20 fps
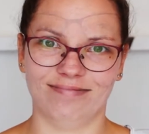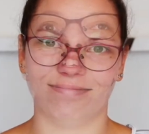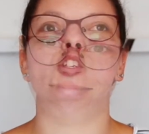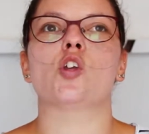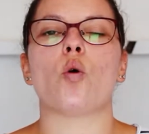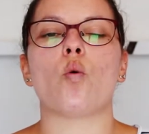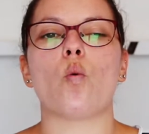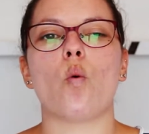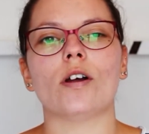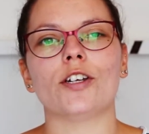
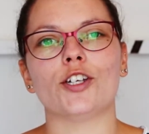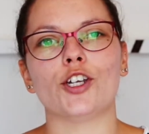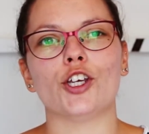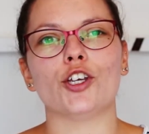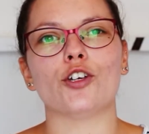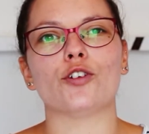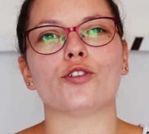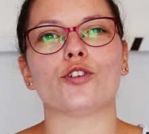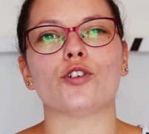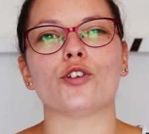So what do
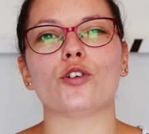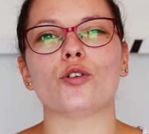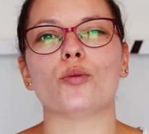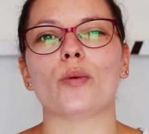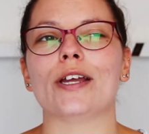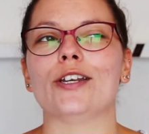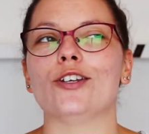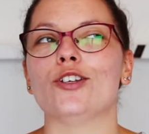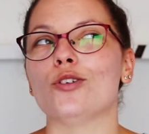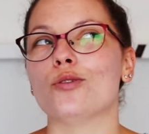you do
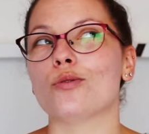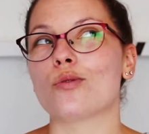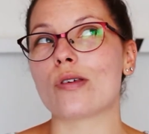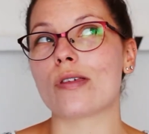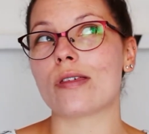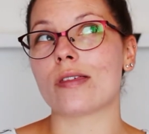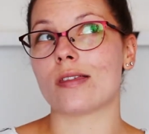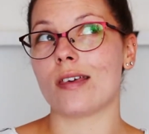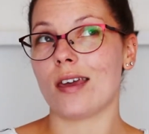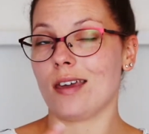when you
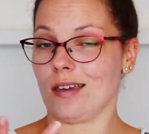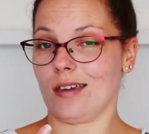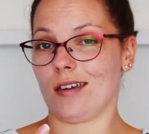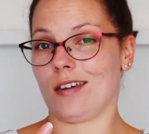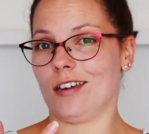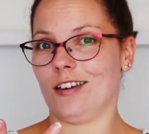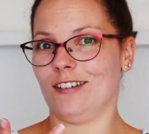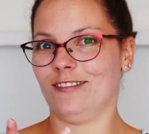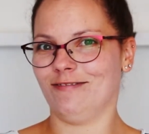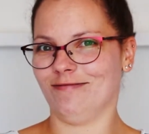
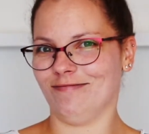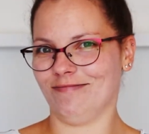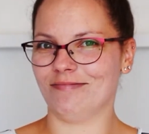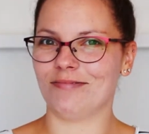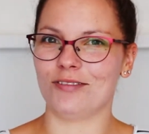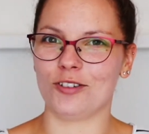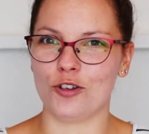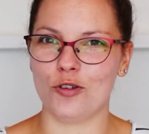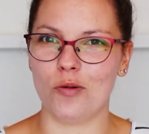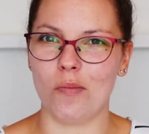think
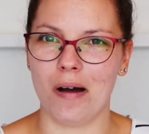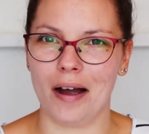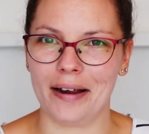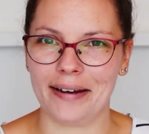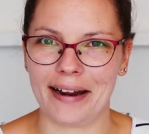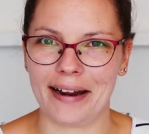you might